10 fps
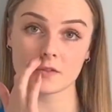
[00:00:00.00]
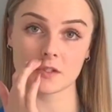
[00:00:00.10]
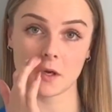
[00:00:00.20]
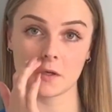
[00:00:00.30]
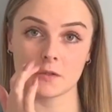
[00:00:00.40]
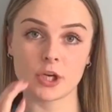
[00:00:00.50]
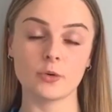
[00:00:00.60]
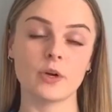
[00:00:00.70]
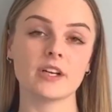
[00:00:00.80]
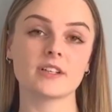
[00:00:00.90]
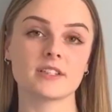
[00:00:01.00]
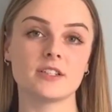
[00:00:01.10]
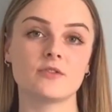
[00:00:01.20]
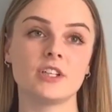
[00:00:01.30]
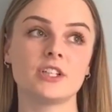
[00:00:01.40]
So Joe Wicks,
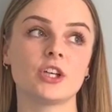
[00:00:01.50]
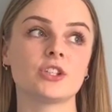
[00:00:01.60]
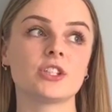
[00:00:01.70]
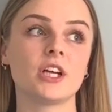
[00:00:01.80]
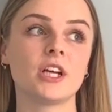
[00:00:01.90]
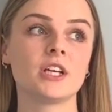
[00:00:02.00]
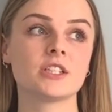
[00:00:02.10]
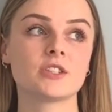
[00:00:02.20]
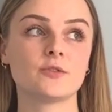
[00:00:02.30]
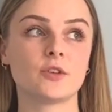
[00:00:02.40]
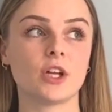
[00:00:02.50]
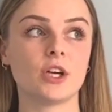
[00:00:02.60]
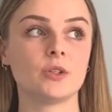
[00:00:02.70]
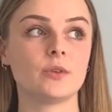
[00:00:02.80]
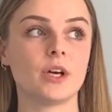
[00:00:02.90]
he's really good to
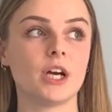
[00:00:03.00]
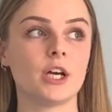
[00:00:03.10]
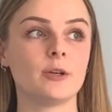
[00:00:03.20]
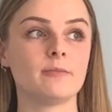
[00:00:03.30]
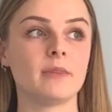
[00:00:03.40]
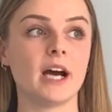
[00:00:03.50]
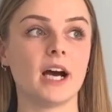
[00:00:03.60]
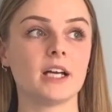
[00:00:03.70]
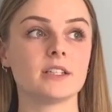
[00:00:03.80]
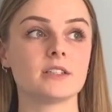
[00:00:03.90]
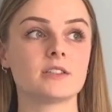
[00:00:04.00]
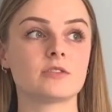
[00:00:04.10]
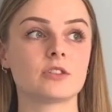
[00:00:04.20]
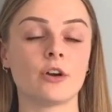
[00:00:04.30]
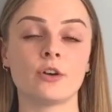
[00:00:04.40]
follow, and
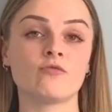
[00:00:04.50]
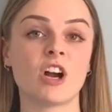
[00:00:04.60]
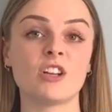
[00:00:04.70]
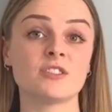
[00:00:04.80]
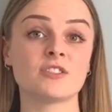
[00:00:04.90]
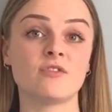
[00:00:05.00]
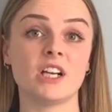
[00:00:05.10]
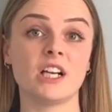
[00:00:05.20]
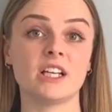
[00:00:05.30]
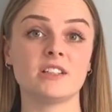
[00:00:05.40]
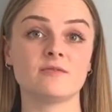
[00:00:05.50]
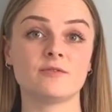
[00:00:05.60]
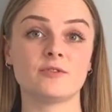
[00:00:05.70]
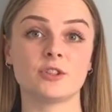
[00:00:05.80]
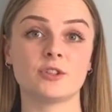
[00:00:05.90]
going on runs really
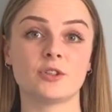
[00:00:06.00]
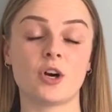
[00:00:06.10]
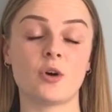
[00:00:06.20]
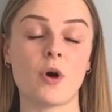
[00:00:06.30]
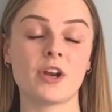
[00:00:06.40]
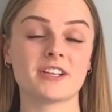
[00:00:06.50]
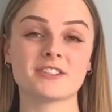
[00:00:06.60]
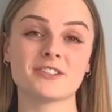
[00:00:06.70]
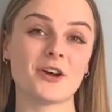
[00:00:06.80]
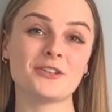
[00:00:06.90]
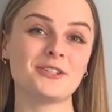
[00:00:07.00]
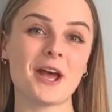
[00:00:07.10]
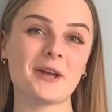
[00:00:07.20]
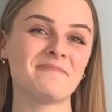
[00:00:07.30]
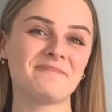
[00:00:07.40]
for our one exercise a day.